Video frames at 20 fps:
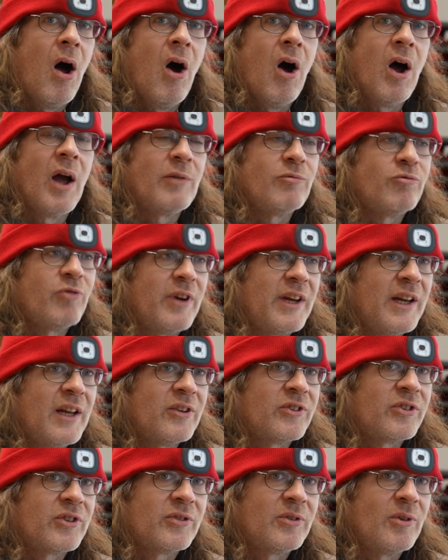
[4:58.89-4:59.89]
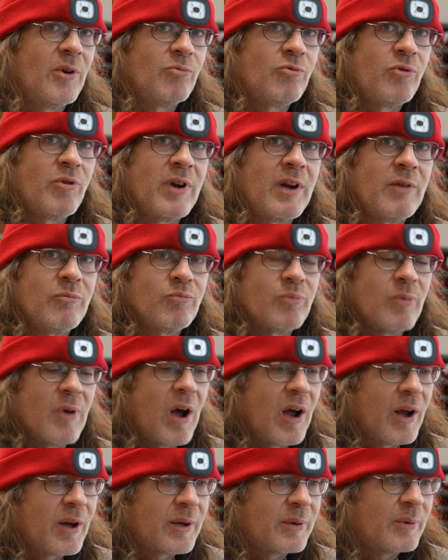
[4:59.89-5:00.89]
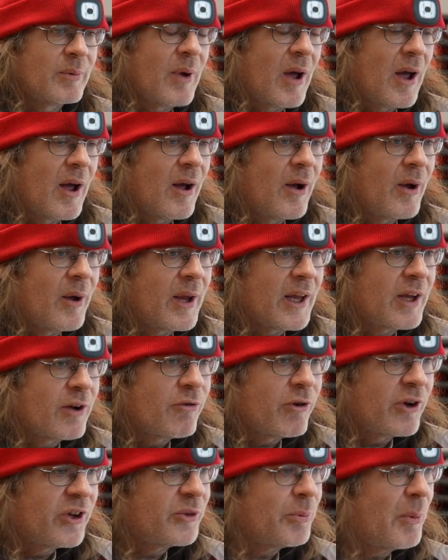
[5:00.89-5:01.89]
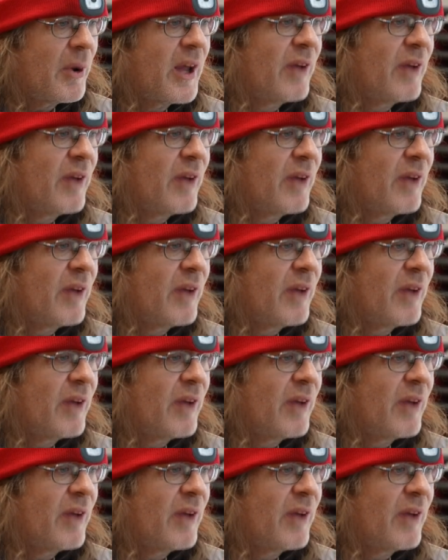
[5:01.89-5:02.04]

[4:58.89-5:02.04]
I, re- I uh, increased my